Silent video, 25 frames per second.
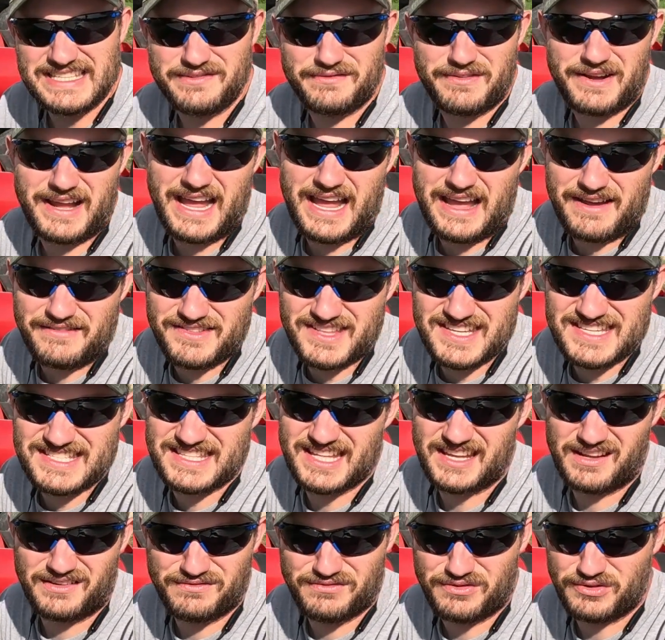if I have this
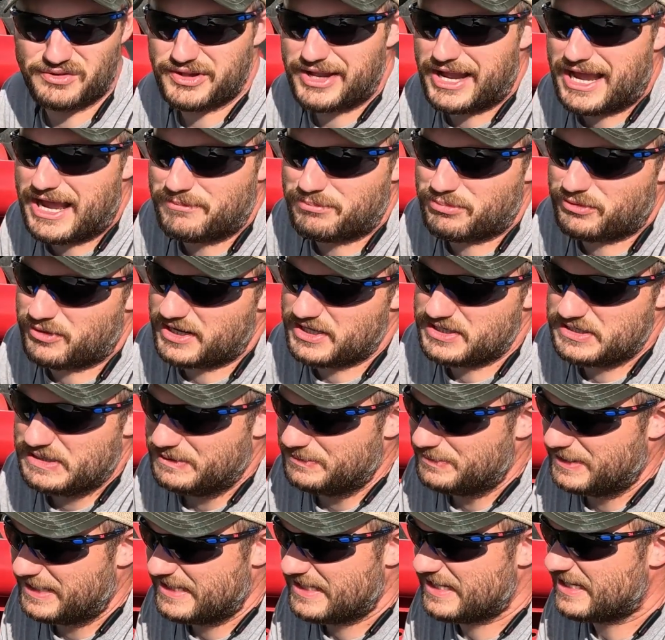thing fully
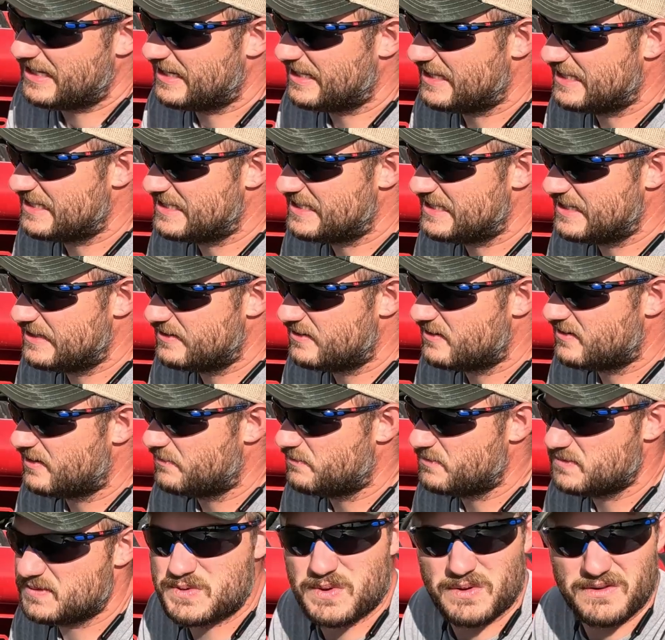operational by the end of this year.
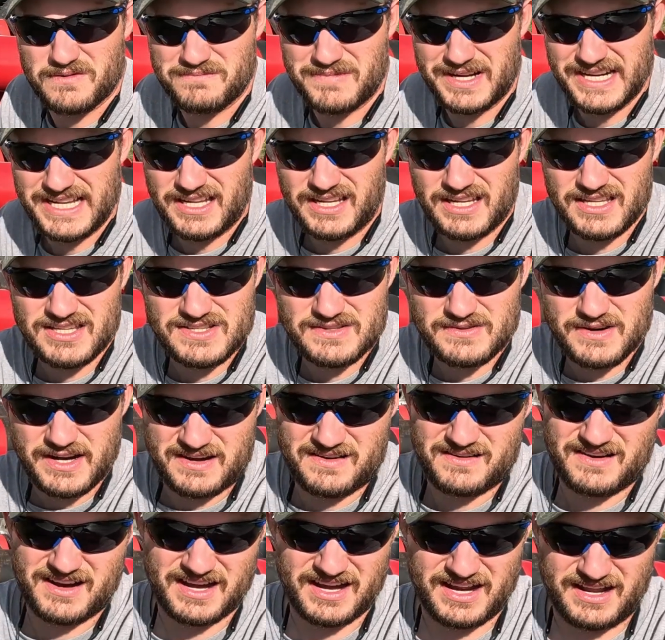I'm sort of money
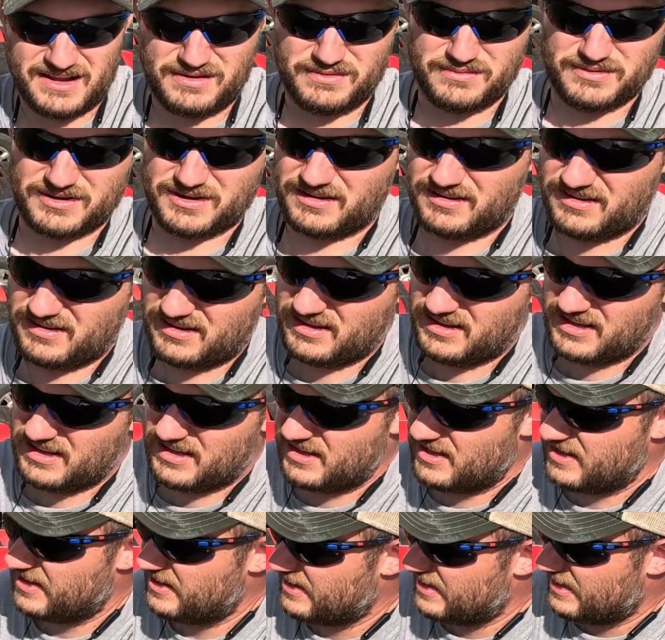constrained right now, where
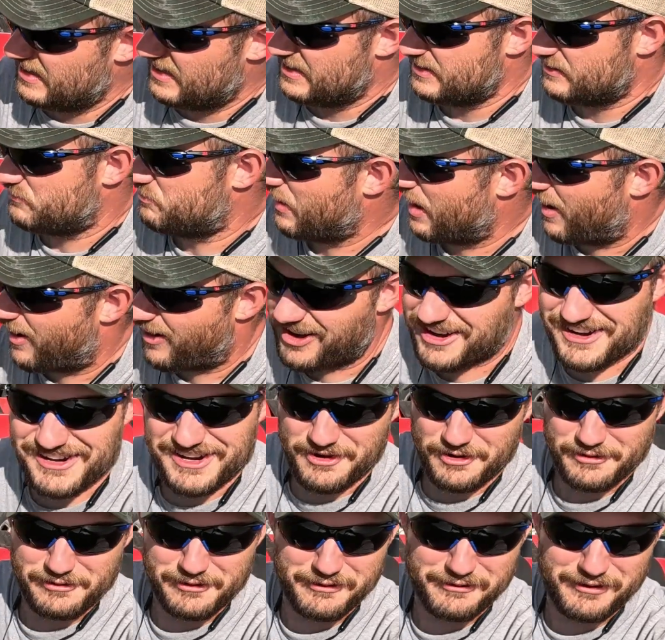it's been a hard
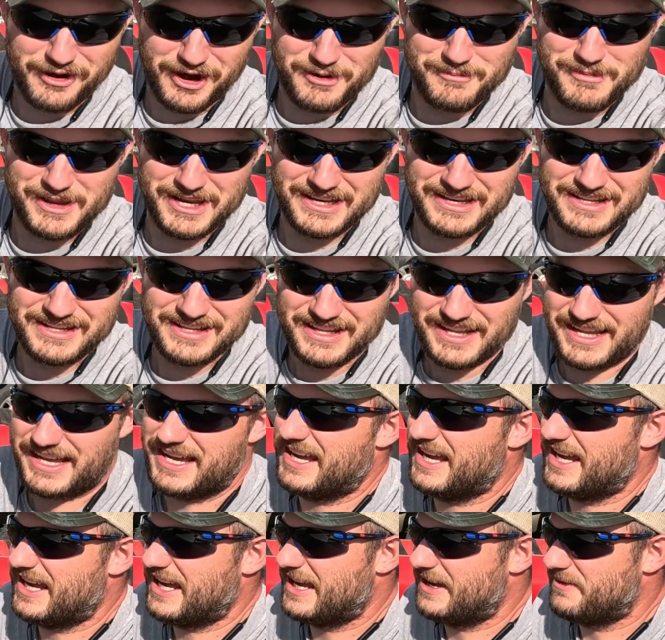year for farming,
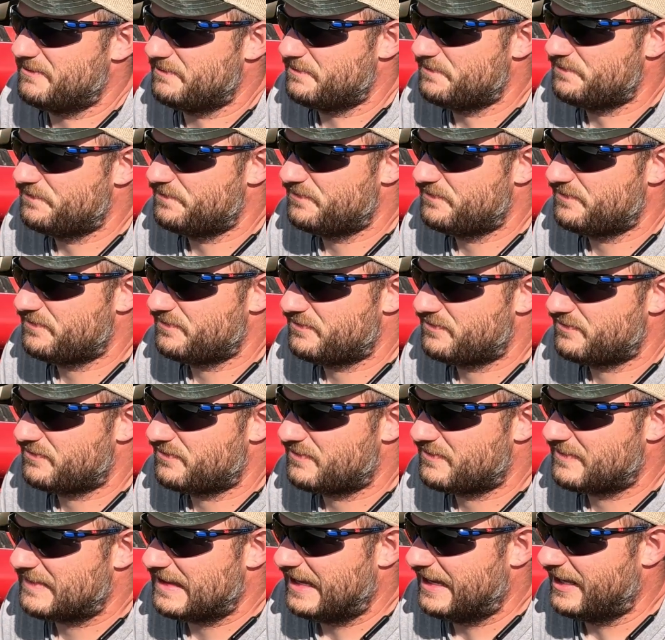and
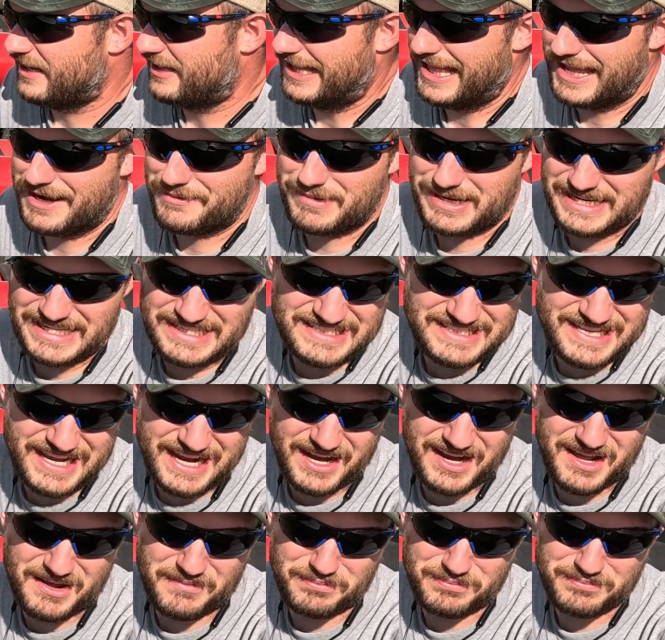a lot of money's
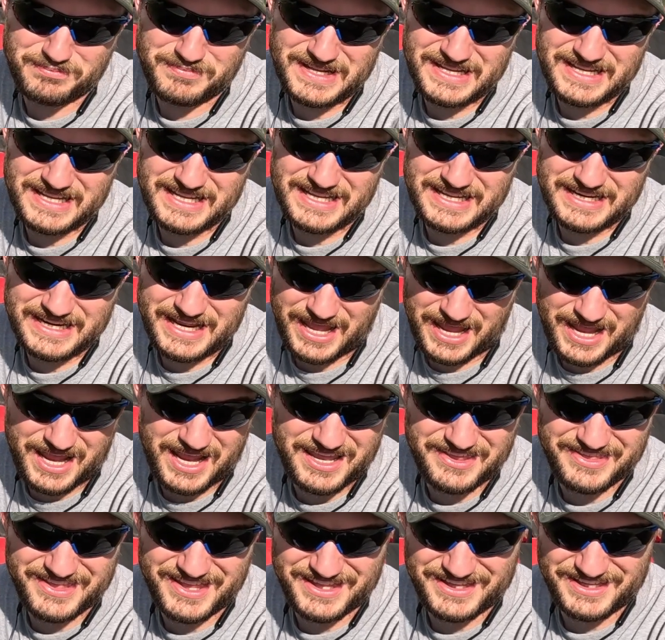tied up in
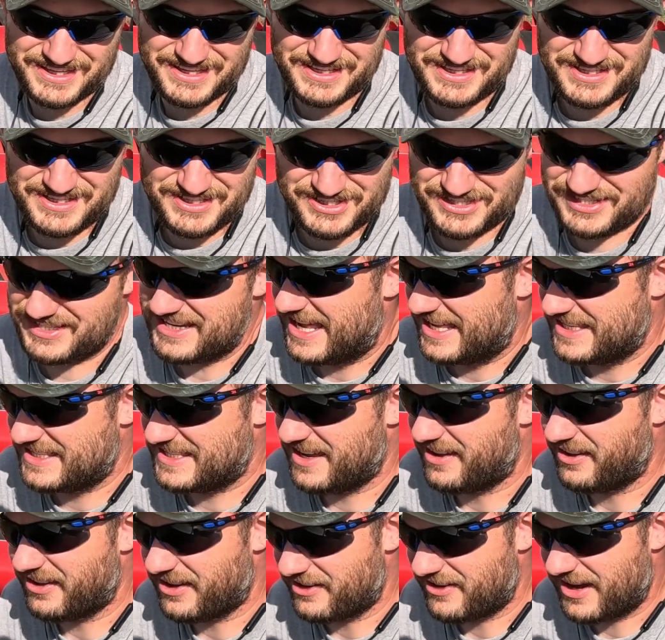hay that is just not
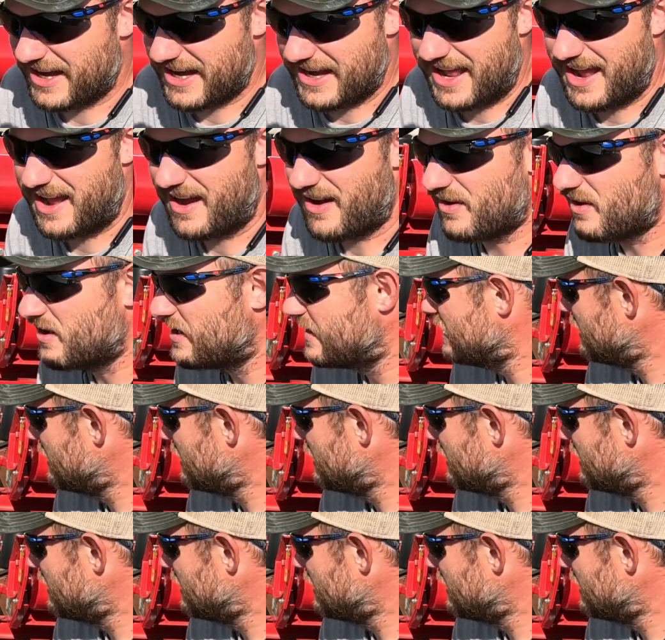selling right now.